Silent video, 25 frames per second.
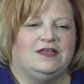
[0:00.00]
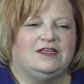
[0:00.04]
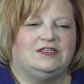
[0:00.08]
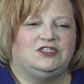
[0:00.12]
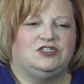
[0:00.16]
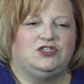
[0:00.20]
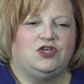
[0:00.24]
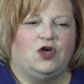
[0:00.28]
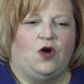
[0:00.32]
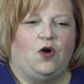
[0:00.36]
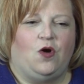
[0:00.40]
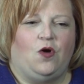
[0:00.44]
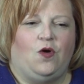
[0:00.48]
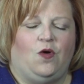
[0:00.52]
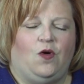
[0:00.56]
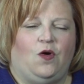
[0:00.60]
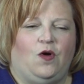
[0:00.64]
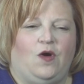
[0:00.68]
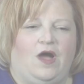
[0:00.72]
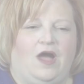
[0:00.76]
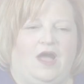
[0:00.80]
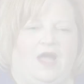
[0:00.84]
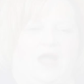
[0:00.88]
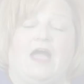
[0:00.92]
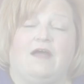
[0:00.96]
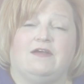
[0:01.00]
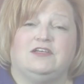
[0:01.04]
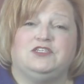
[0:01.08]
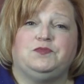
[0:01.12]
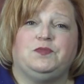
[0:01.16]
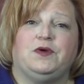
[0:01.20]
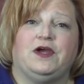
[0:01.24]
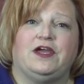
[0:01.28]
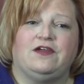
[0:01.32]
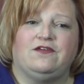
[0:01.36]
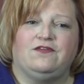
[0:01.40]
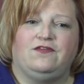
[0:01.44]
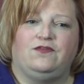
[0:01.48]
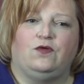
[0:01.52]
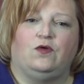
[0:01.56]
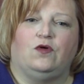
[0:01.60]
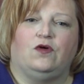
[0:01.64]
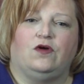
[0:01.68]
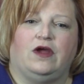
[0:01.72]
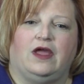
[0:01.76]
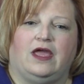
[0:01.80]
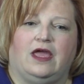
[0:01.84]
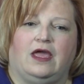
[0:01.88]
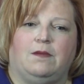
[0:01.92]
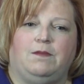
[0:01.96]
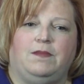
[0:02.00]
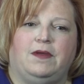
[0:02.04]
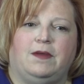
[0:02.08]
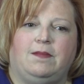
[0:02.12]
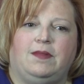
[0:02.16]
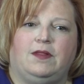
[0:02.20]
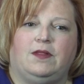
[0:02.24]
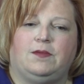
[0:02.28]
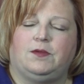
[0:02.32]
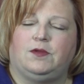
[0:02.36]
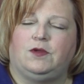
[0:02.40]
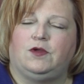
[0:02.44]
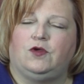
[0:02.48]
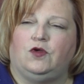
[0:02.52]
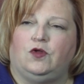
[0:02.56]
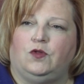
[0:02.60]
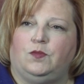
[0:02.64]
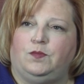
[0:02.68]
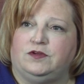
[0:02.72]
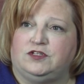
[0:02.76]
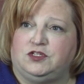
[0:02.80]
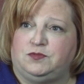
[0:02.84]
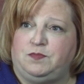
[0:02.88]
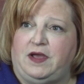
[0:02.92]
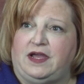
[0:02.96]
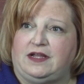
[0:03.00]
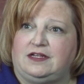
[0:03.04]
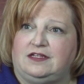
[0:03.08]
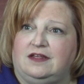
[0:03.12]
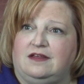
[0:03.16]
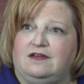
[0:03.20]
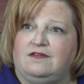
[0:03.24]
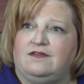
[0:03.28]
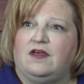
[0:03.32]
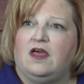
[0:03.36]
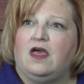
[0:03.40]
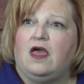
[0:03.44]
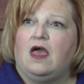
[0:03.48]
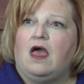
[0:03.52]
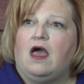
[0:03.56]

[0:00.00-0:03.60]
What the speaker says: So I was praying for a biblical perspective